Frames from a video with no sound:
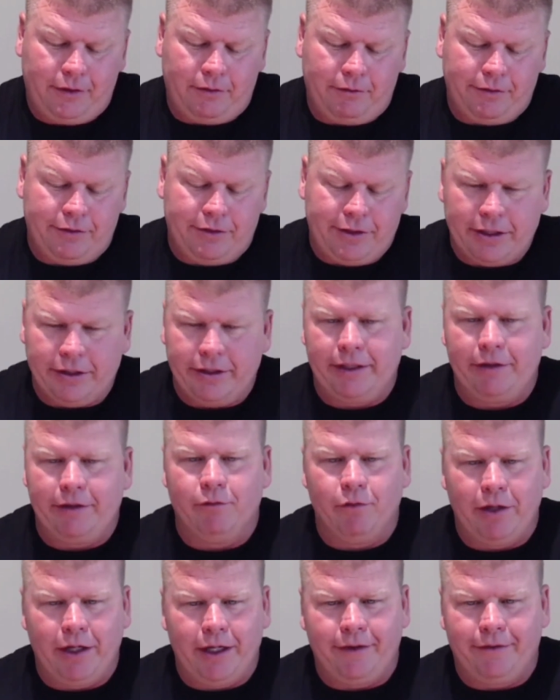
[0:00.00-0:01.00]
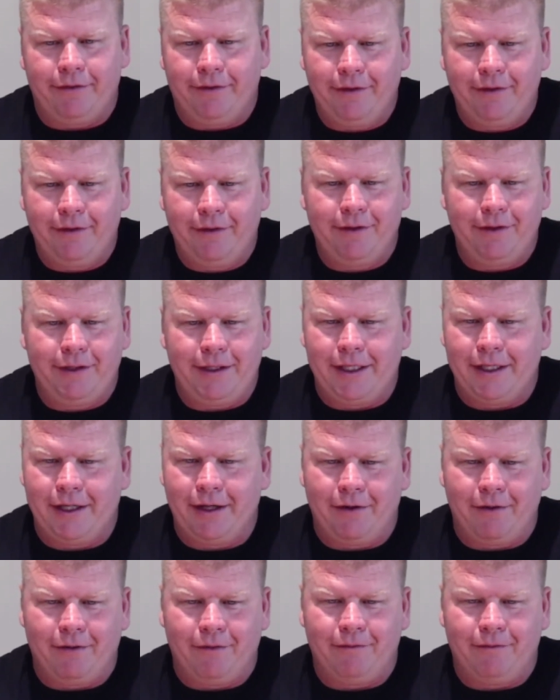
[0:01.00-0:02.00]
dealing with,
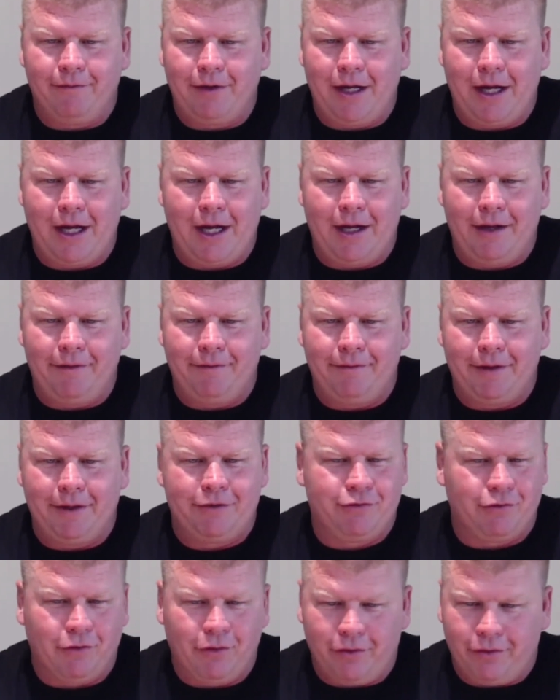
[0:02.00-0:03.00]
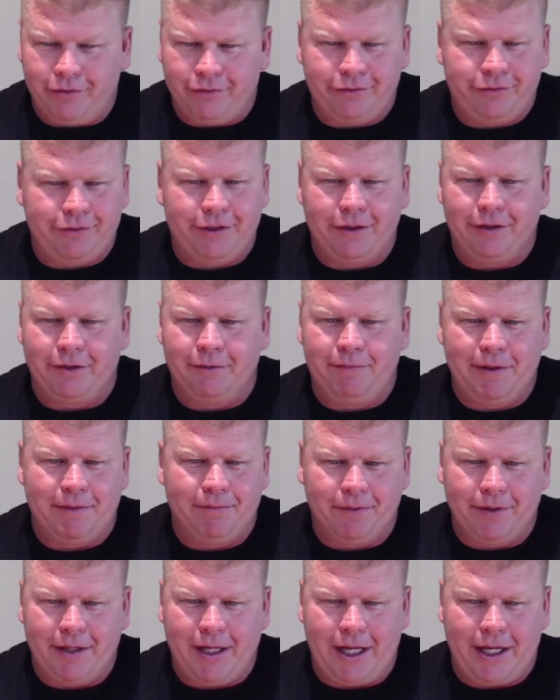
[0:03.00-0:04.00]
the trolls, the
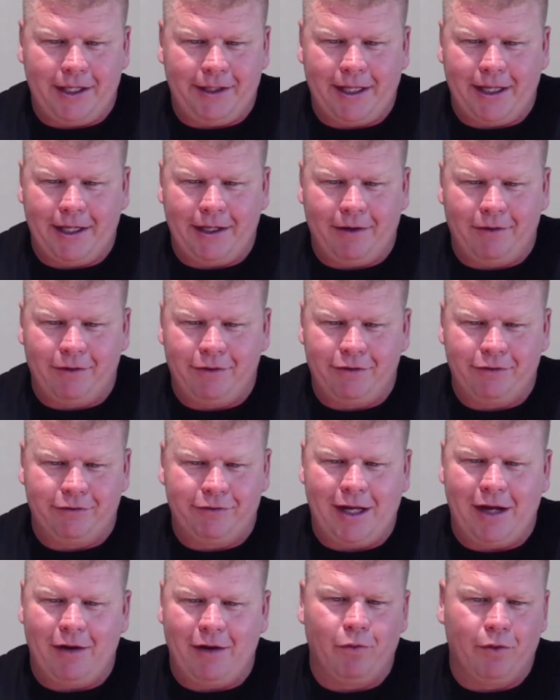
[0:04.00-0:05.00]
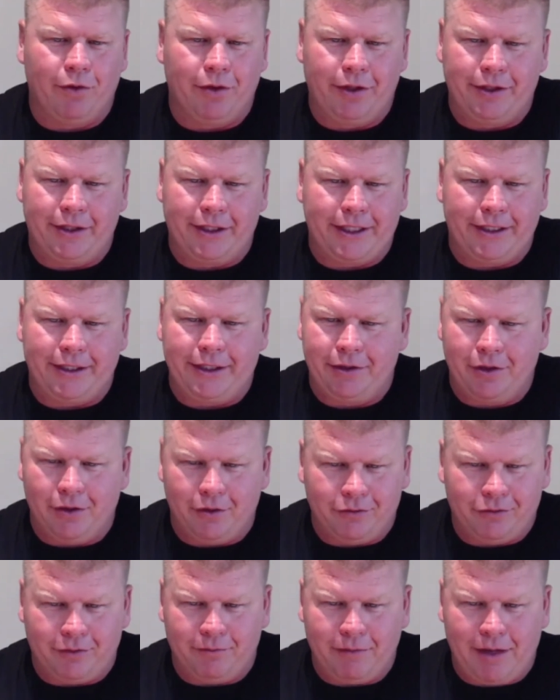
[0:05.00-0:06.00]
people that are just not willing to get to know
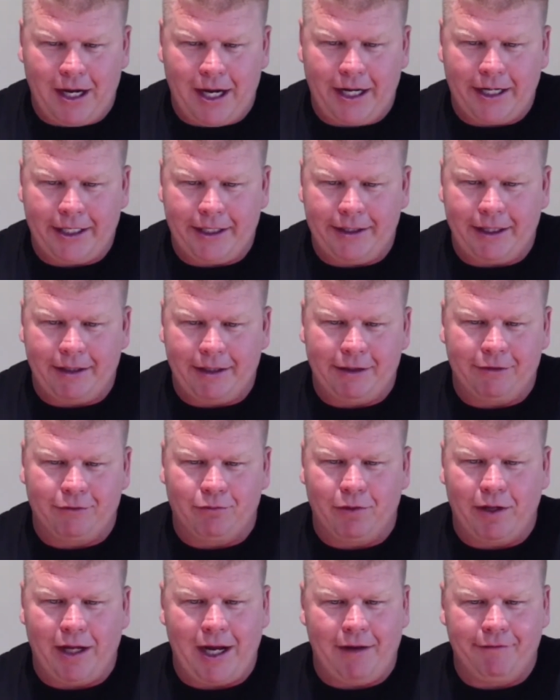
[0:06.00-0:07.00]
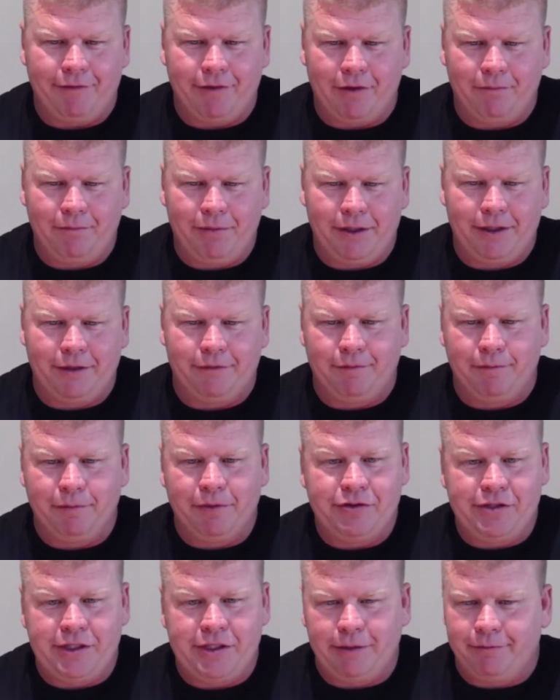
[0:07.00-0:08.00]
somebody, that just want to have their opinion from
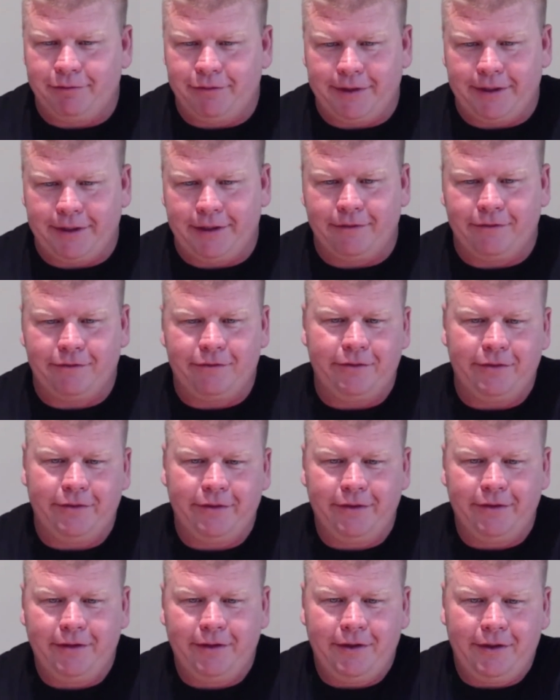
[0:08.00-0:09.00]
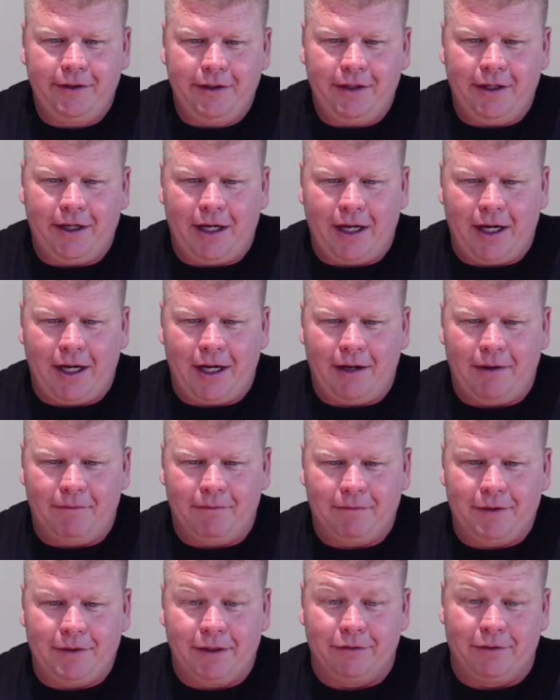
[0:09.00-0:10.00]
the cheap seats?
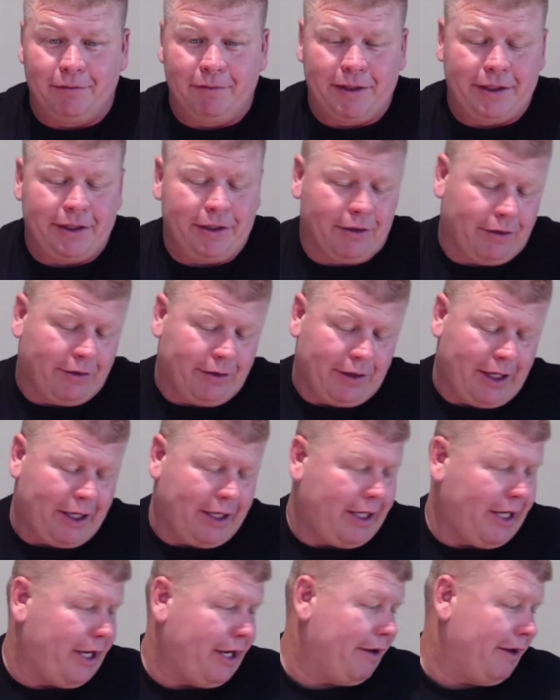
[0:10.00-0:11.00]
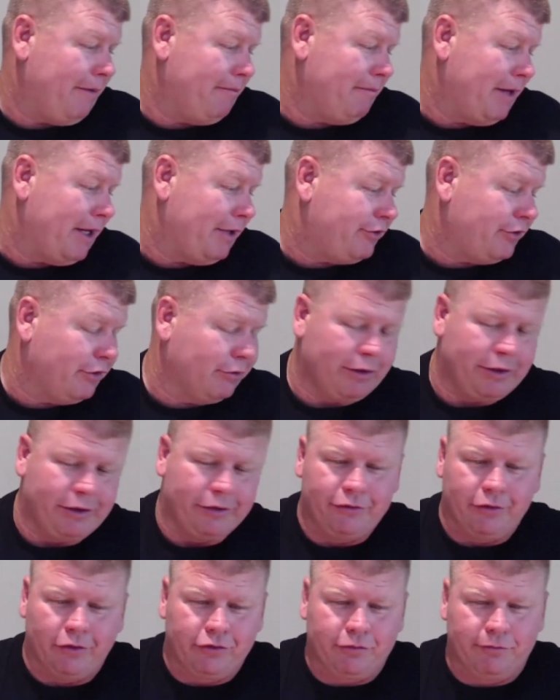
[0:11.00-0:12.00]
Because I mean, I'm not sure what your
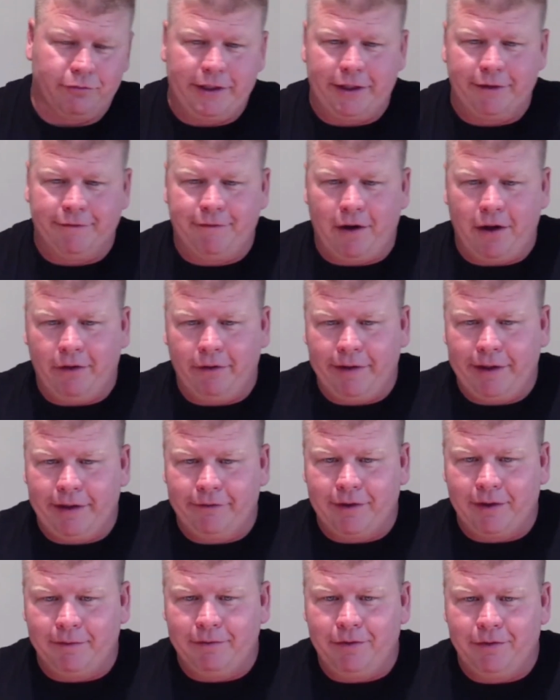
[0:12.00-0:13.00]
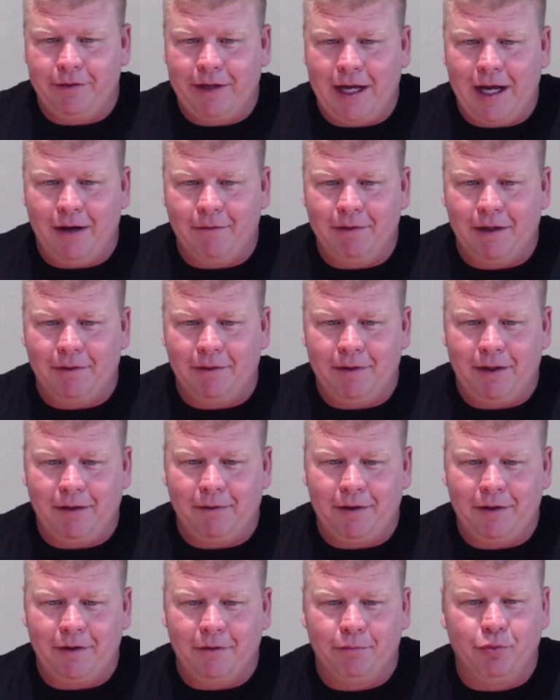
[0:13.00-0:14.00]
social media following is up to now, but
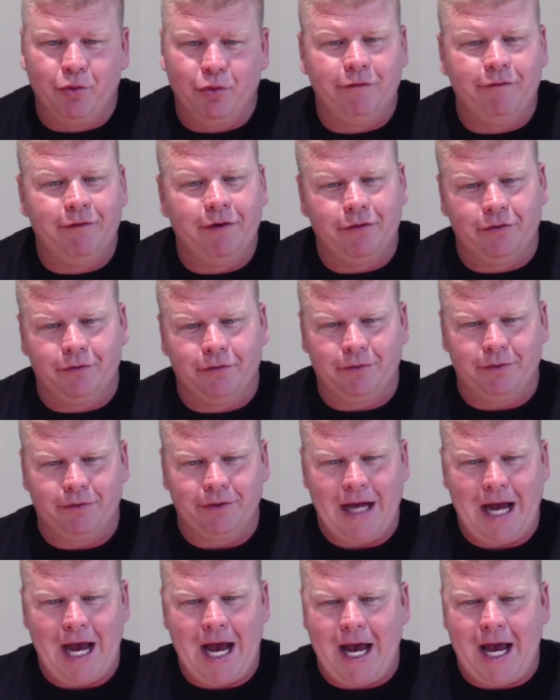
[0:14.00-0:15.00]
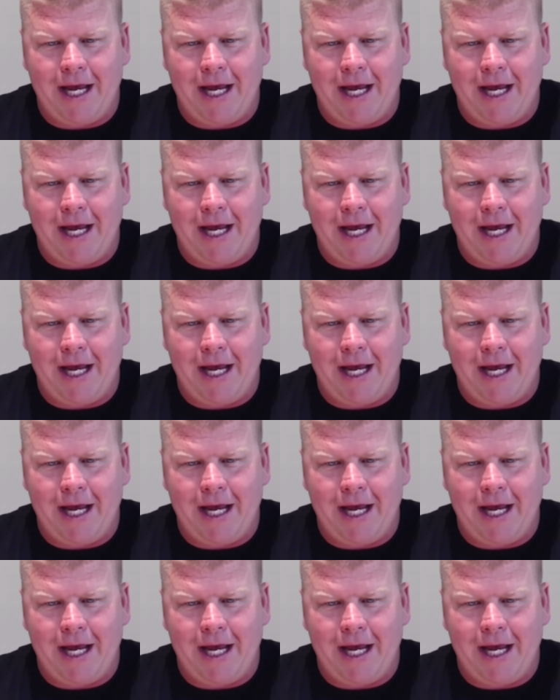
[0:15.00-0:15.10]
you're a pretty visible guy.